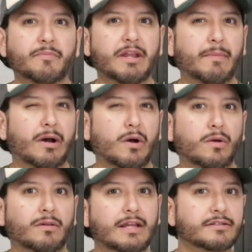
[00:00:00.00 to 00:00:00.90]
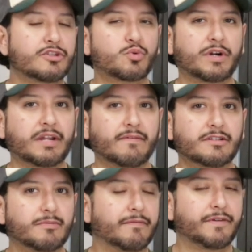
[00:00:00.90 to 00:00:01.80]
going to be about less than 20 of
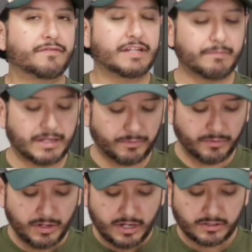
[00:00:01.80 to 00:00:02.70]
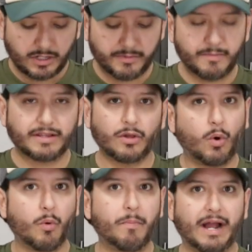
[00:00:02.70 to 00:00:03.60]
us, about 15 people. So I'm going to make the
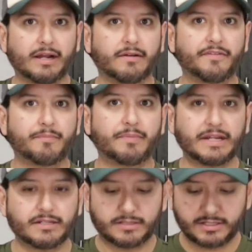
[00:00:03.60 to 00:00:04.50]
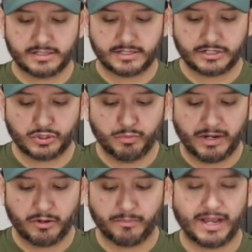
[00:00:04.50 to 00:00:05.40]
whole bag of the beans. This is a
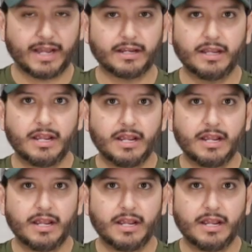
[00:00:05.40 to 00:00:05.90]
2-pound bag.